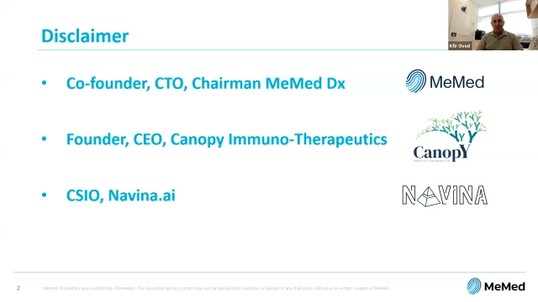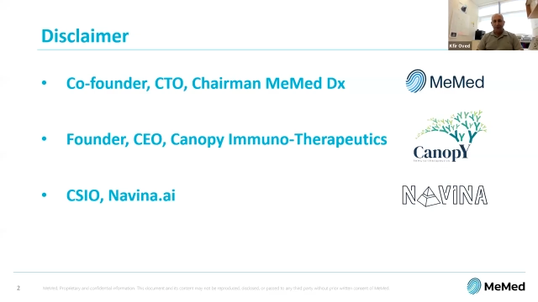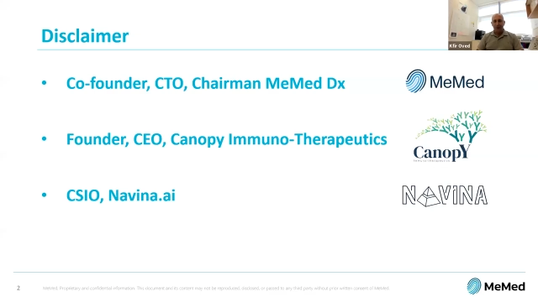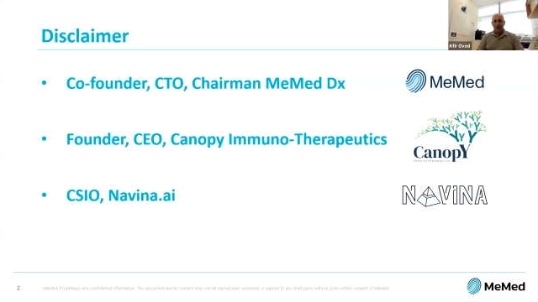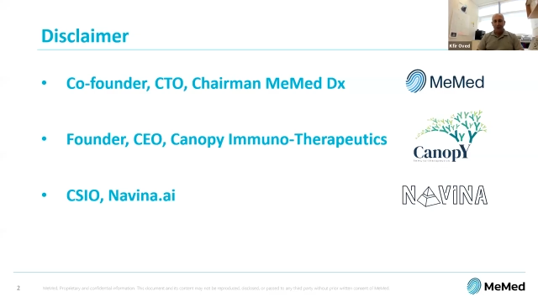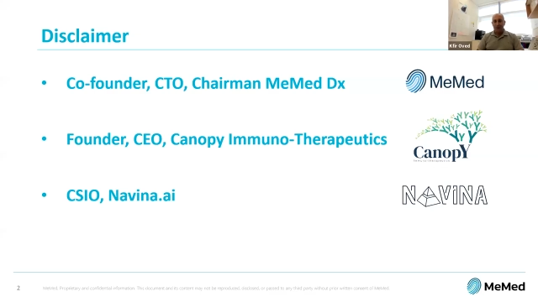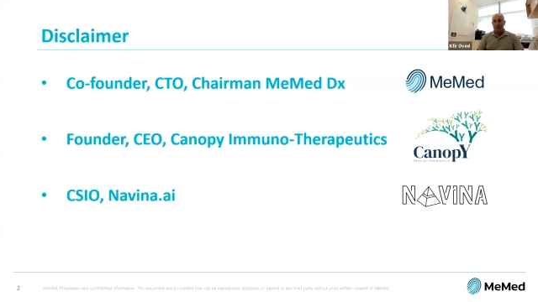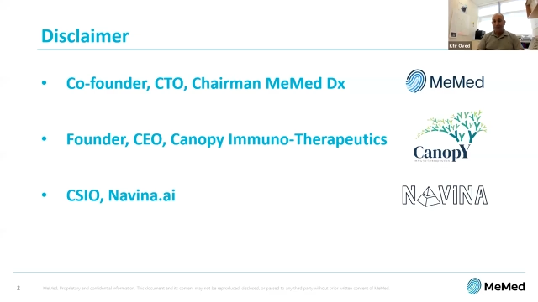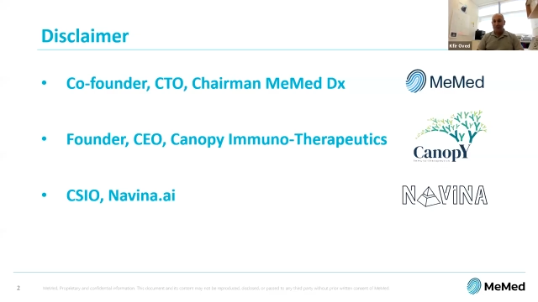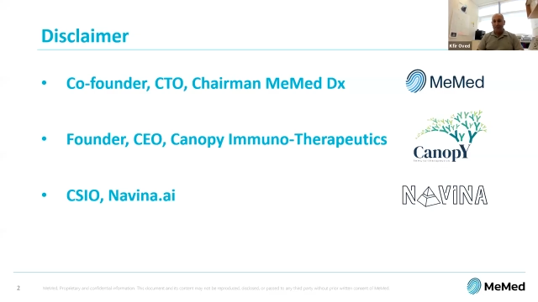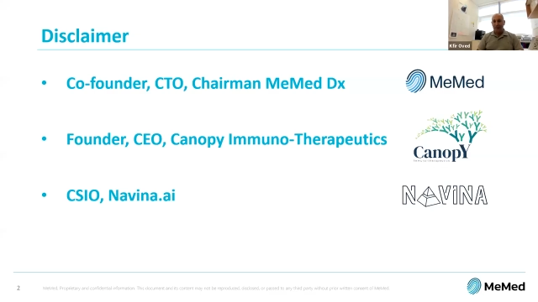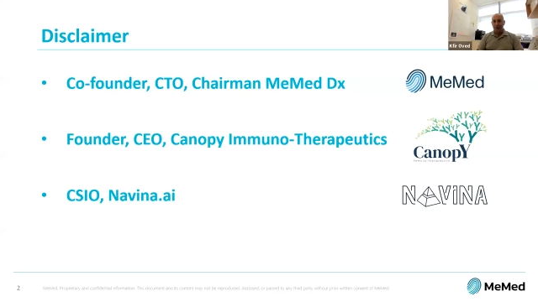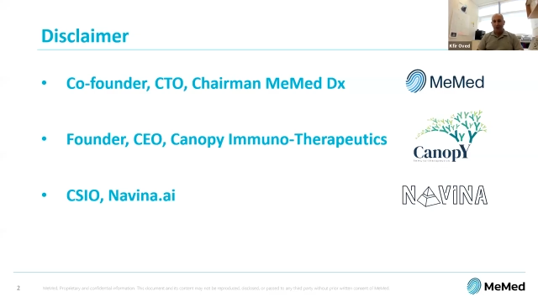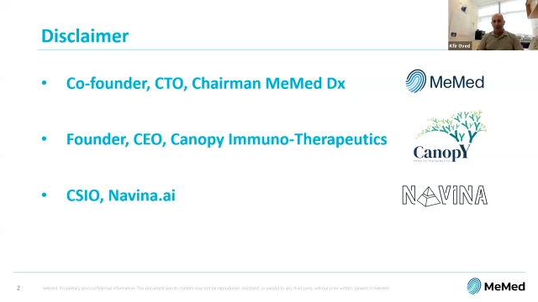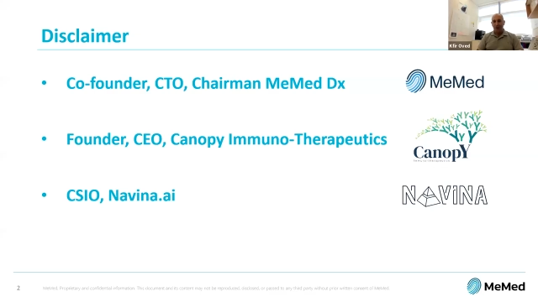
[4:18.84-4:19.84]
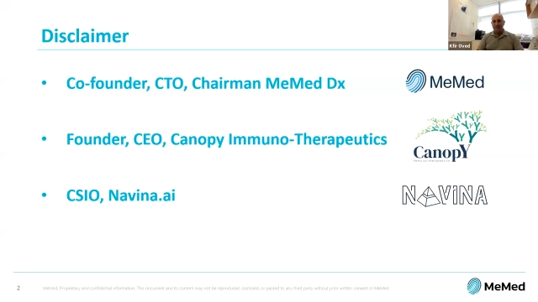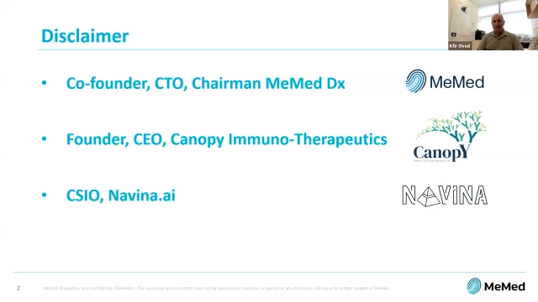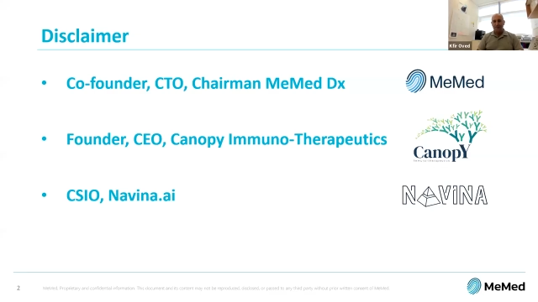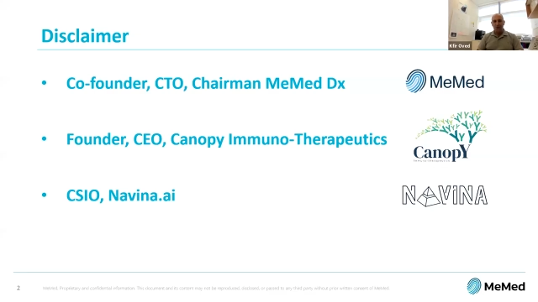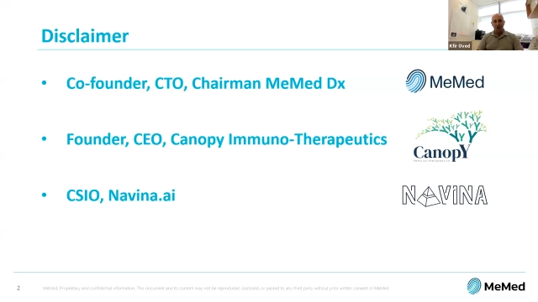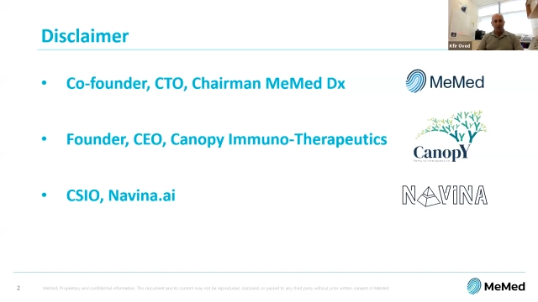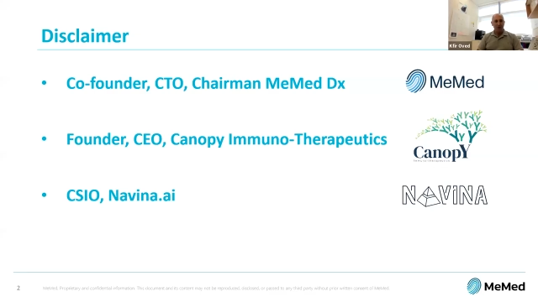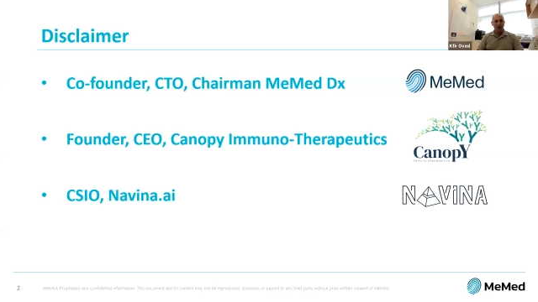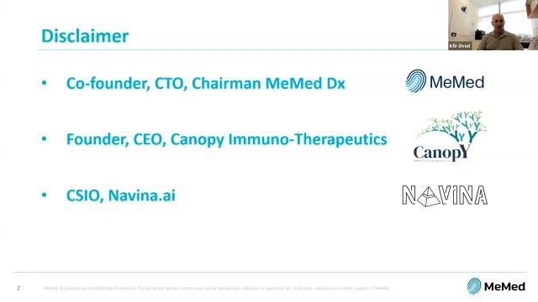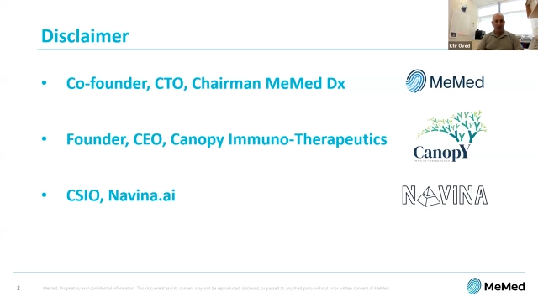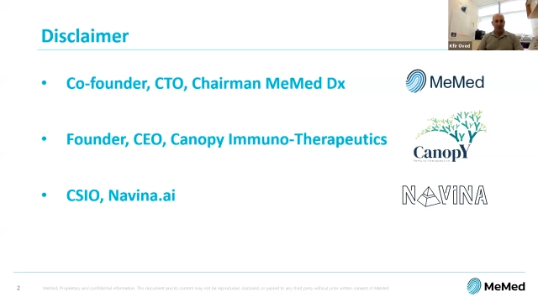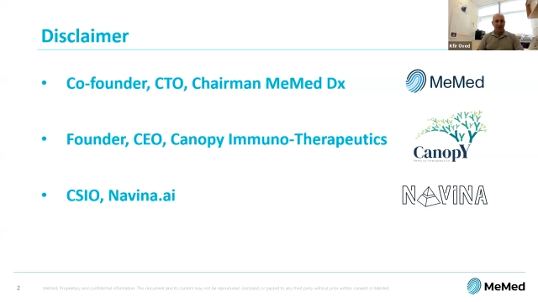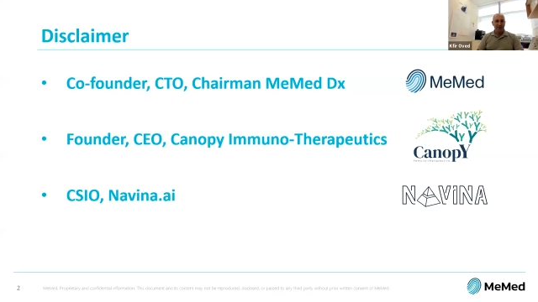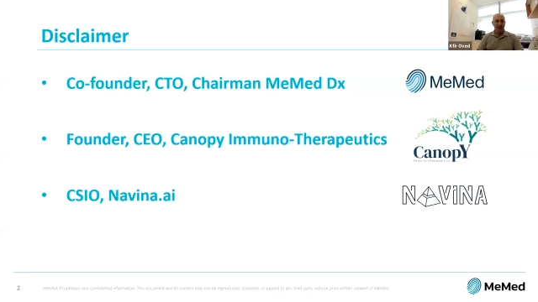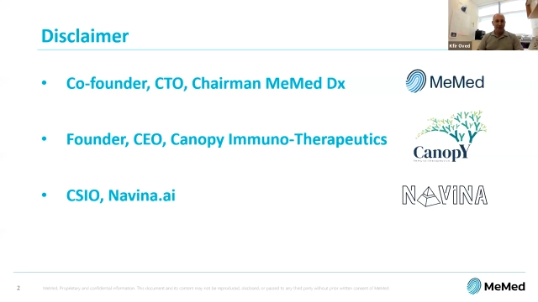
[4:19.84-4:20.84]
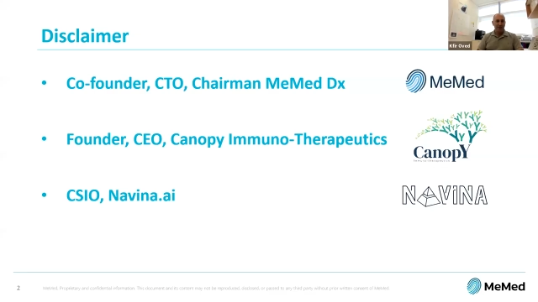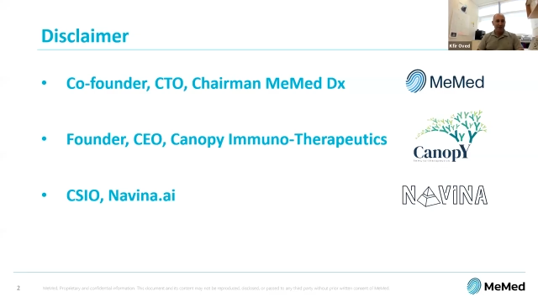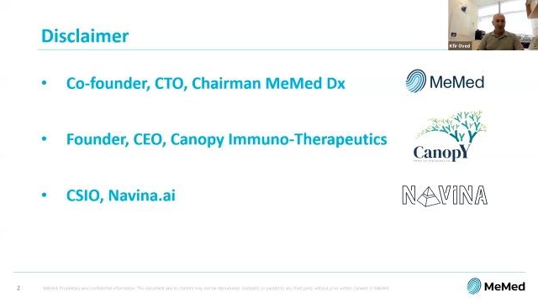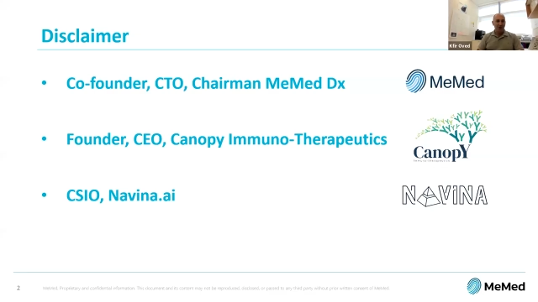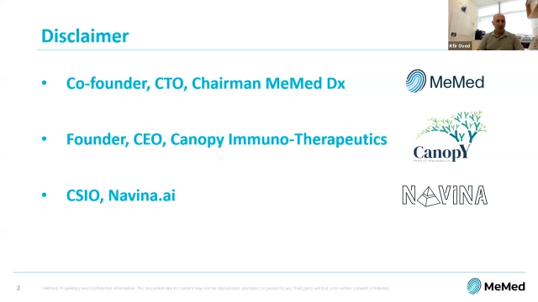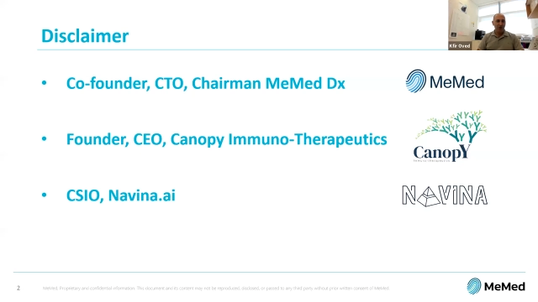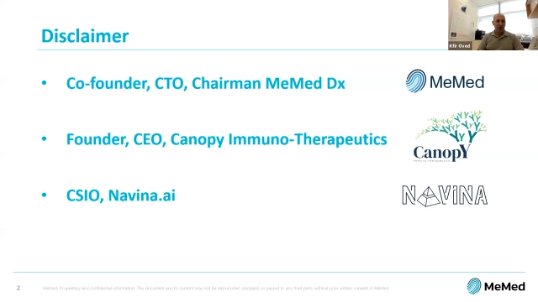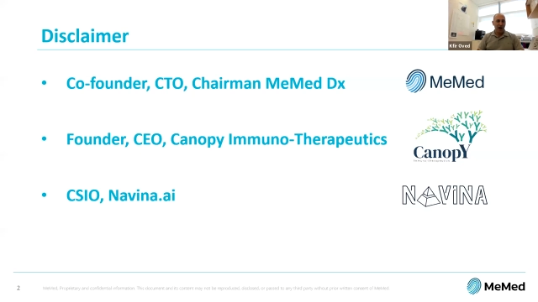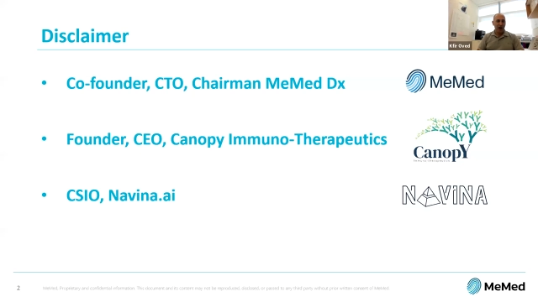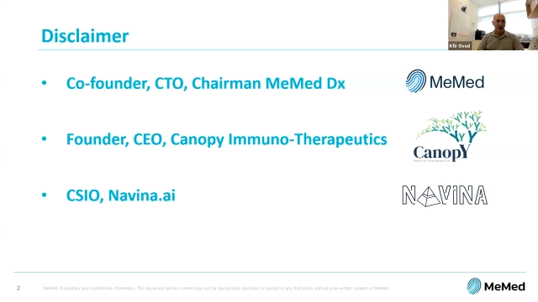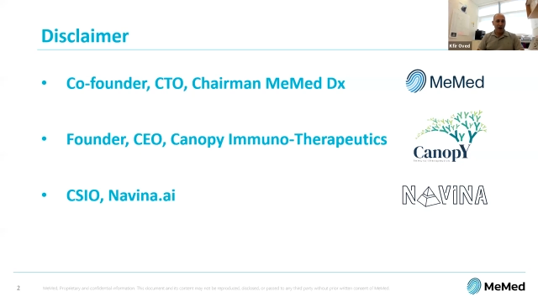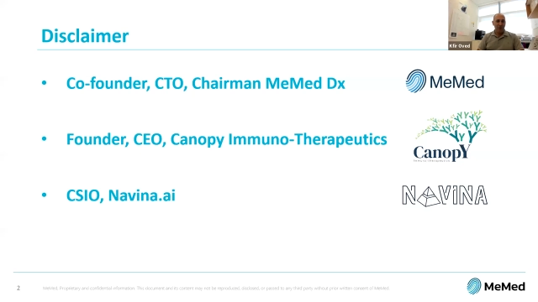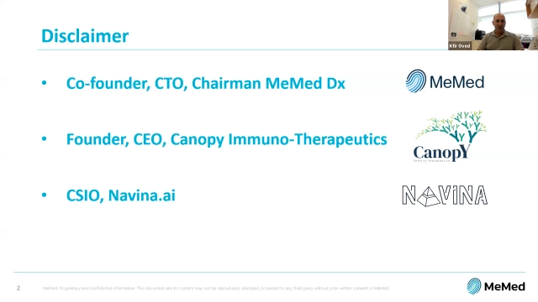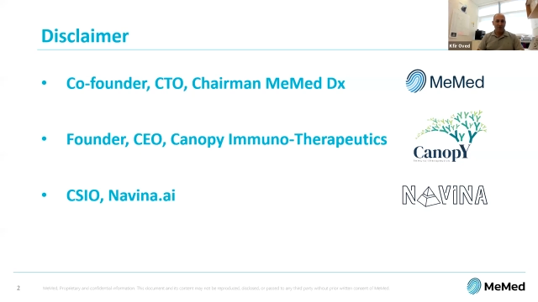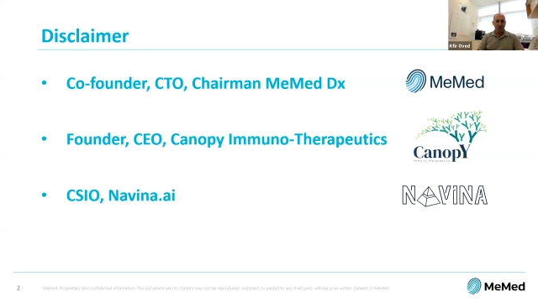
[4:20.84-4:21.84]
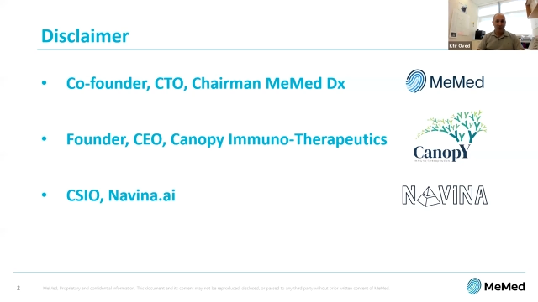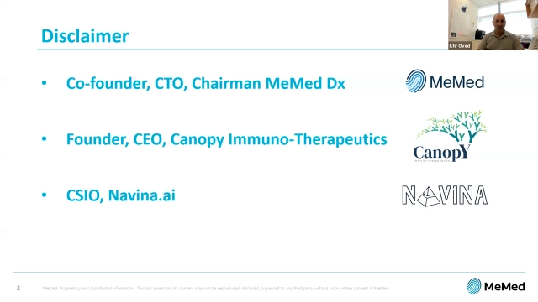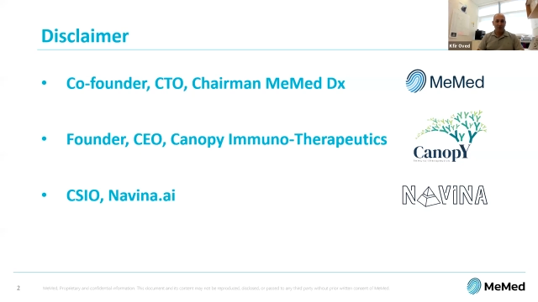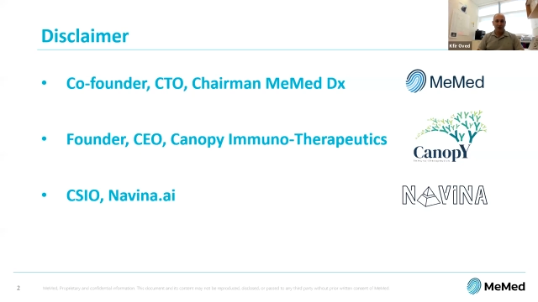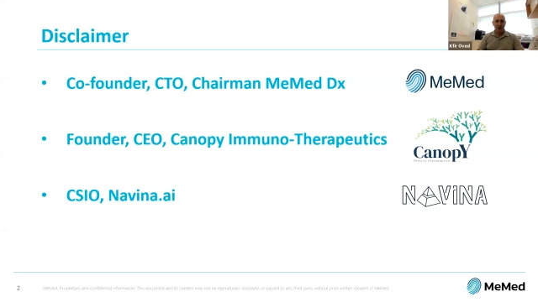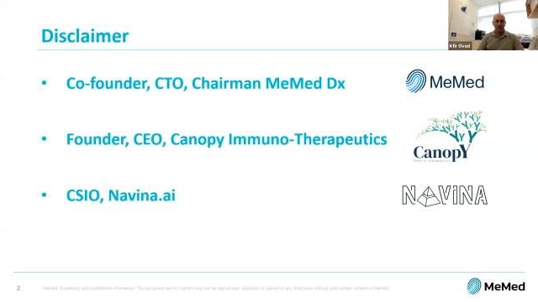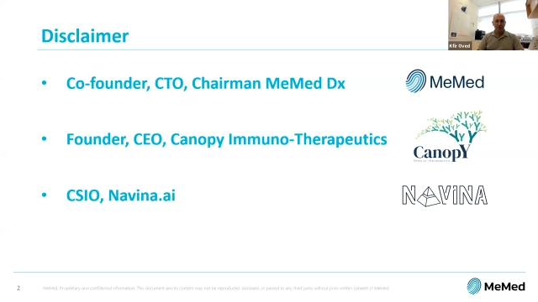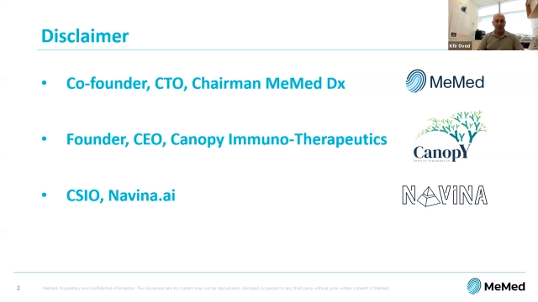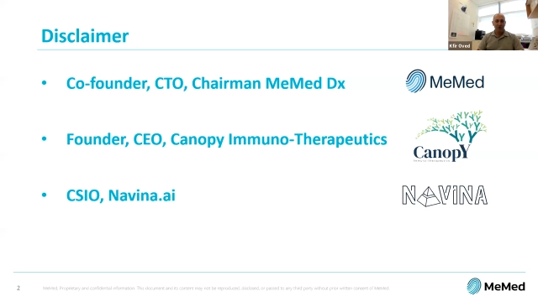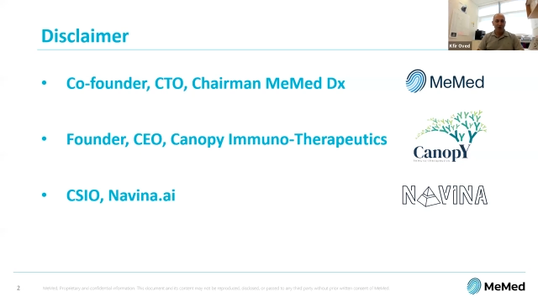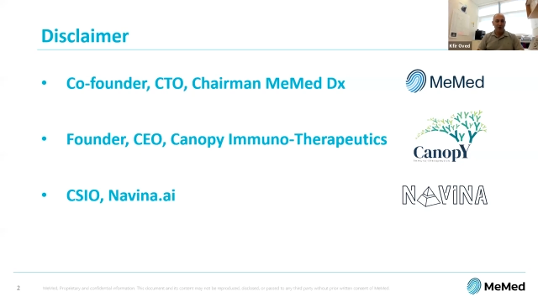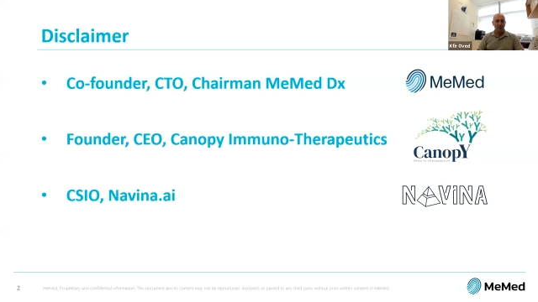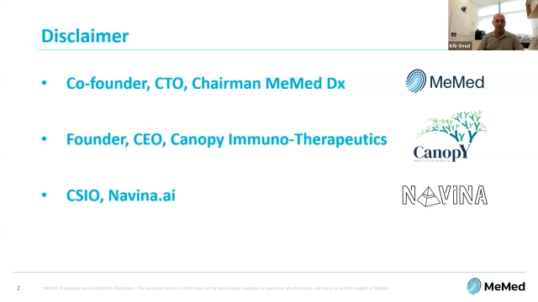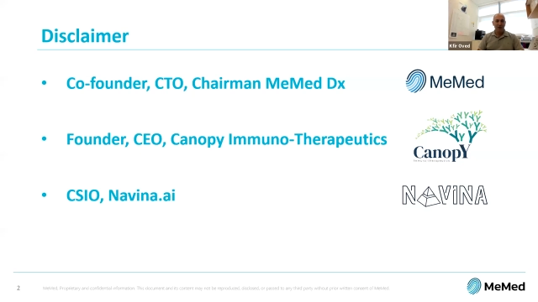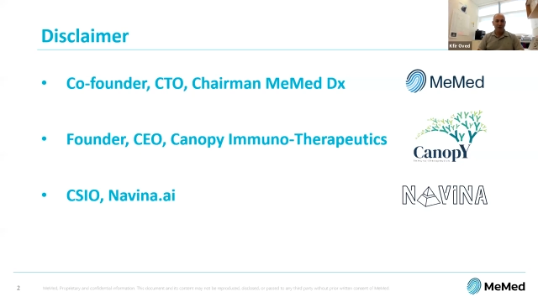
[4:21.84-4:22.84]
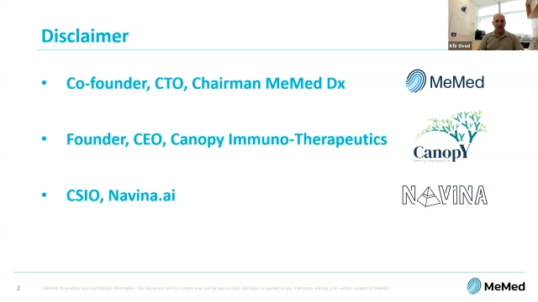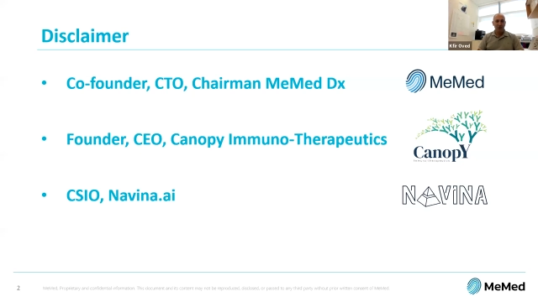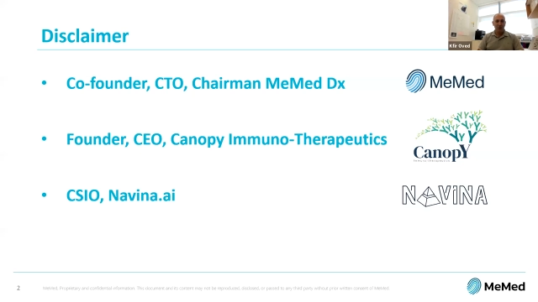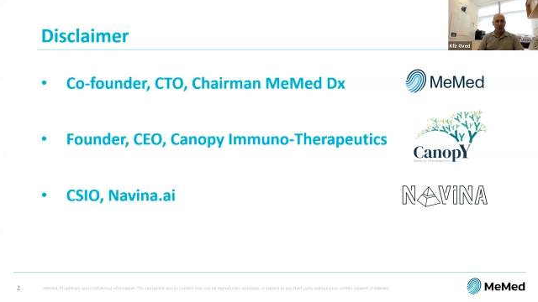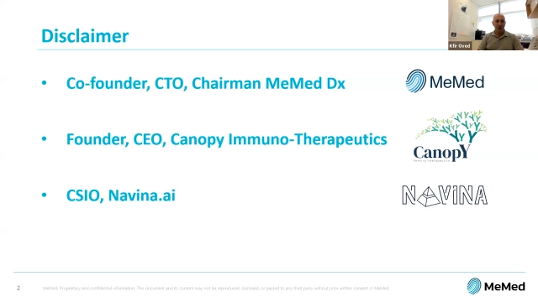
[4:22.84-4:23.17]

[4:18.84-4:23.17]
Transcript: No face is visible, so there are no lips to read.